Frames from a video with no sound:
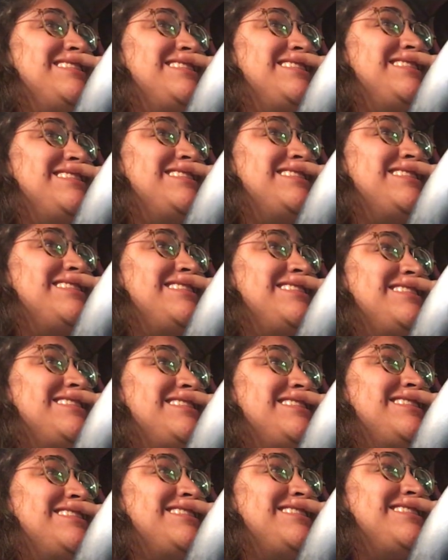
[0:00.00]

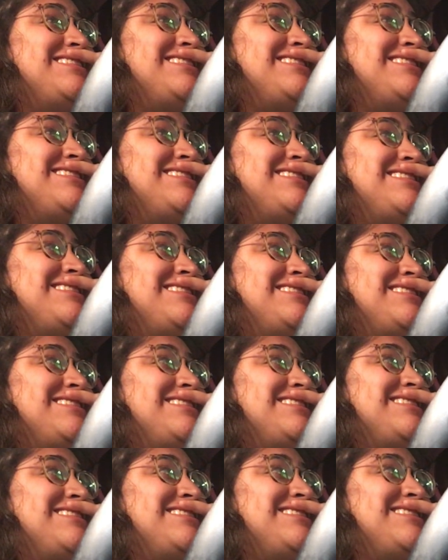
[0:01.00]

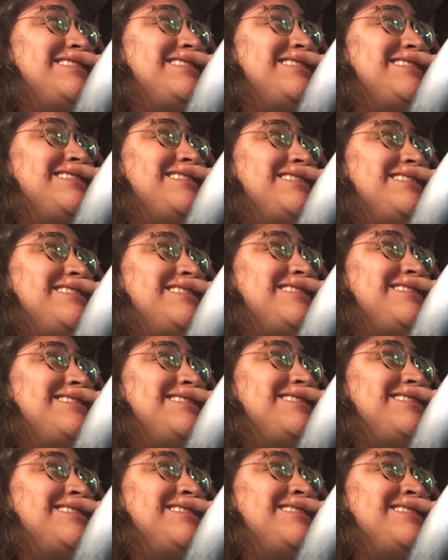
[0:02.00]

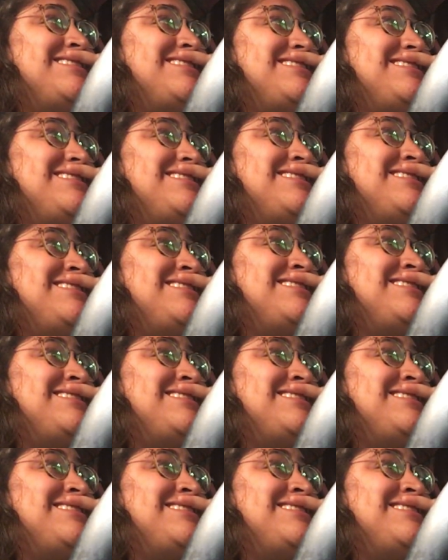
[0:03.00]
(silence)